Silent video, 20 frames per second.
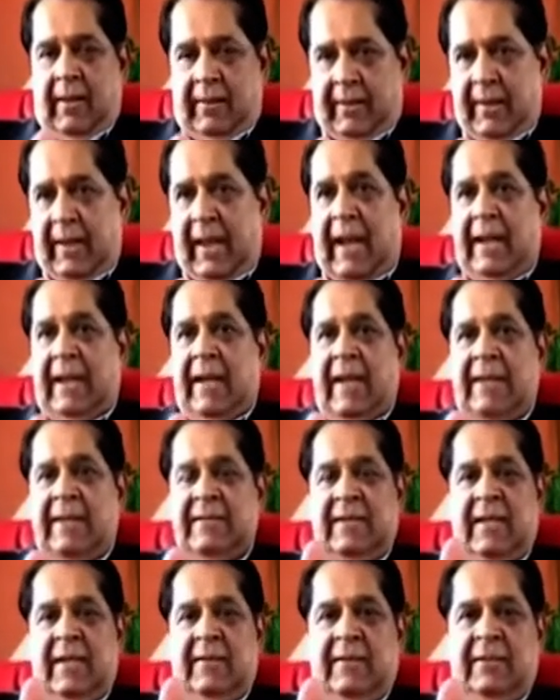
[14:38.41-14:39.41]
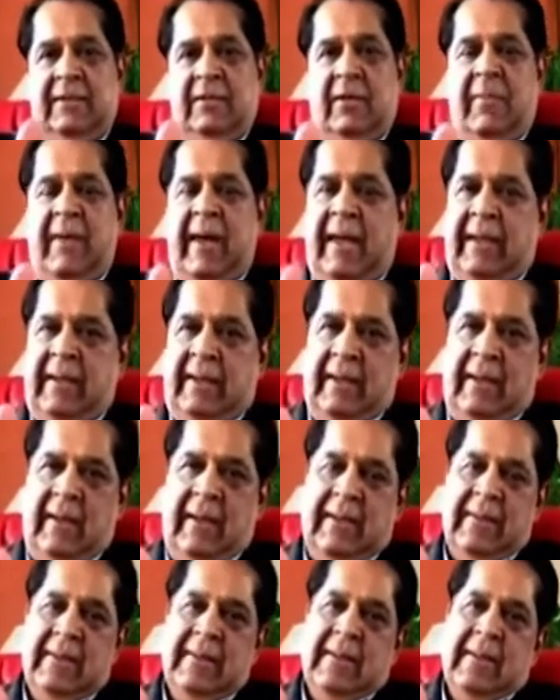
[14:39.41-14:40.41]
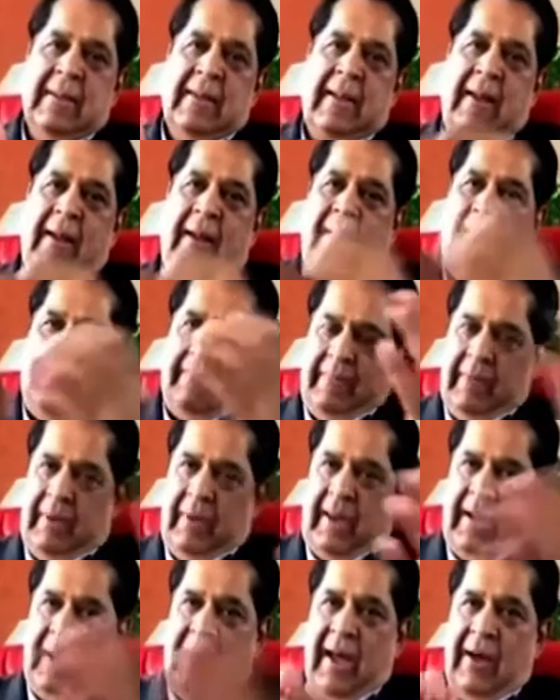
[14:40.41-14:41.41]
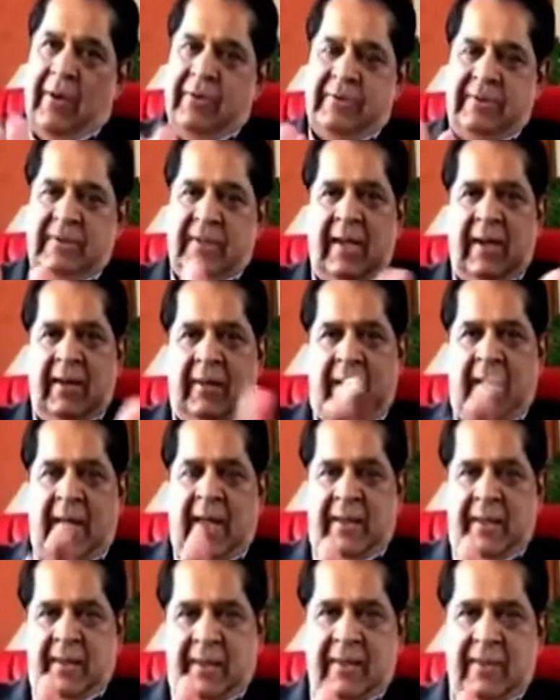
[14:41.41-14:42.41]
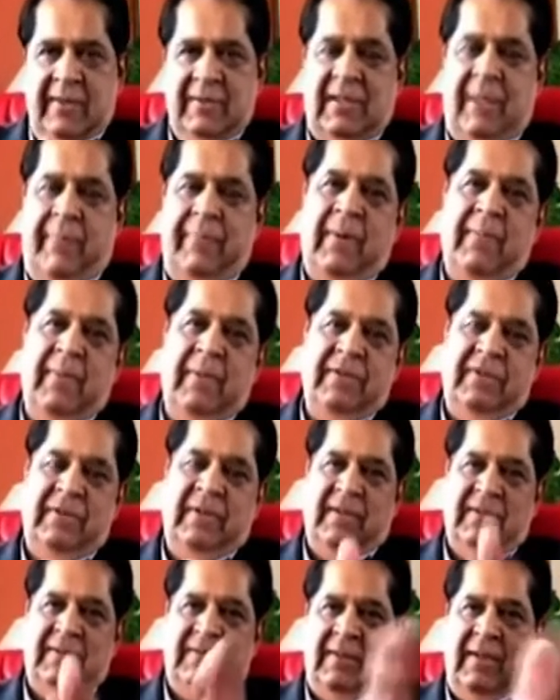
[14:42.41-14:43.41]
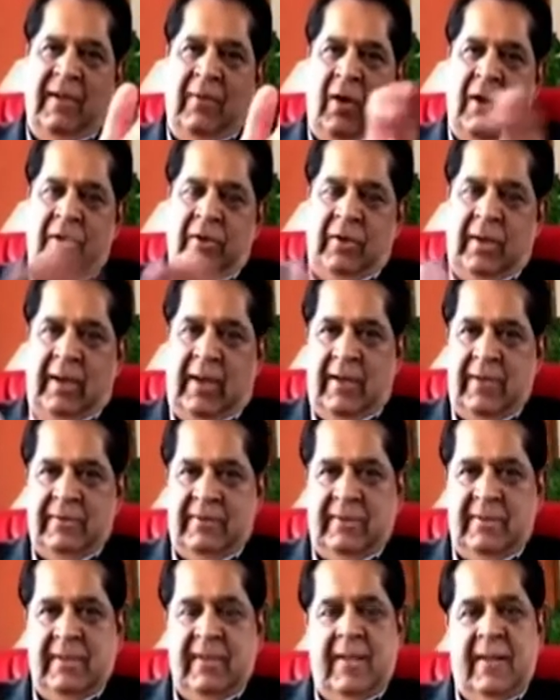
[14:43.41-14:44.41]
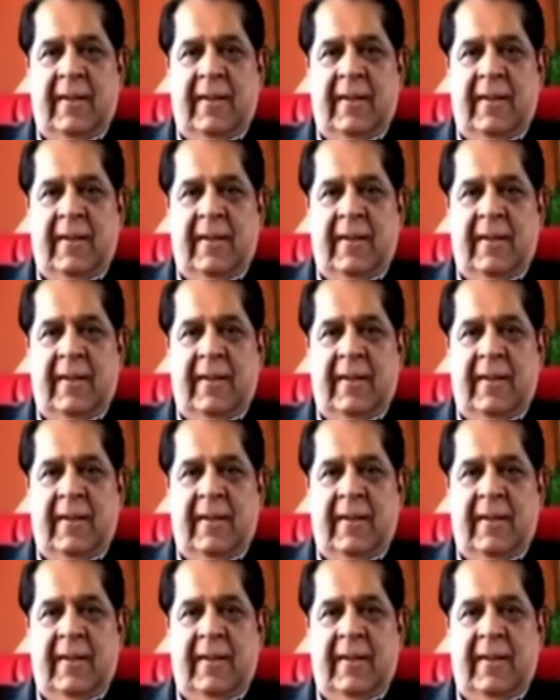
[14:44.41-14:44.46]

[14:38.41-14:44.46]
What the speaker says: guidelines that Reserve Bank announced, and by September 6th, they want to announce